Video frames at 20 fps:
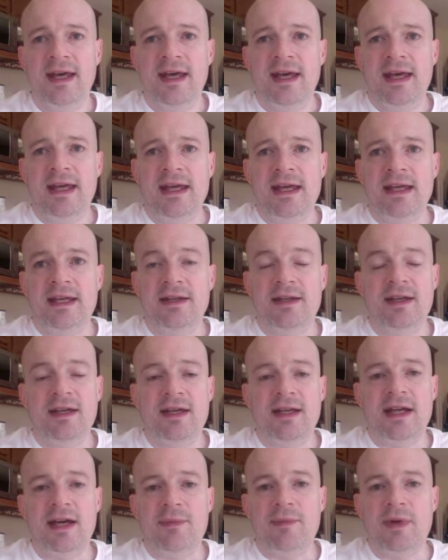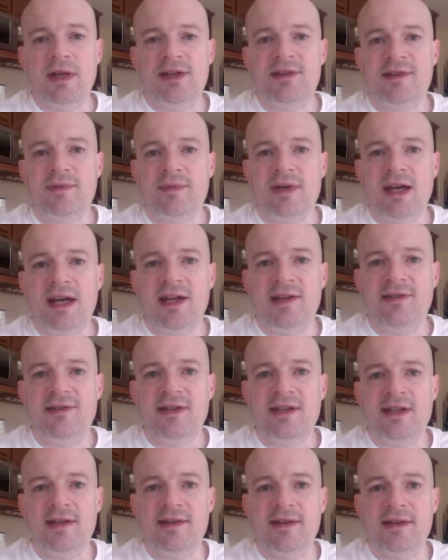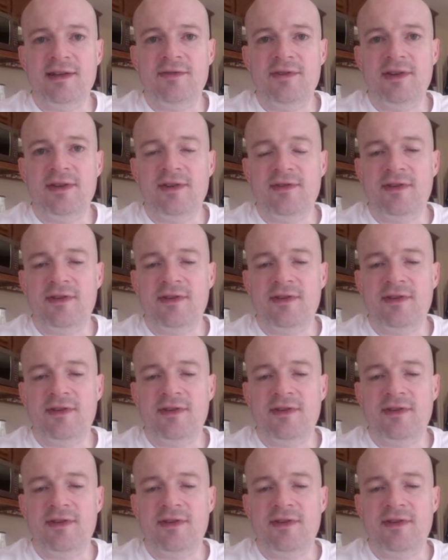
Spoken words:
And again, I met some guys that had lived in the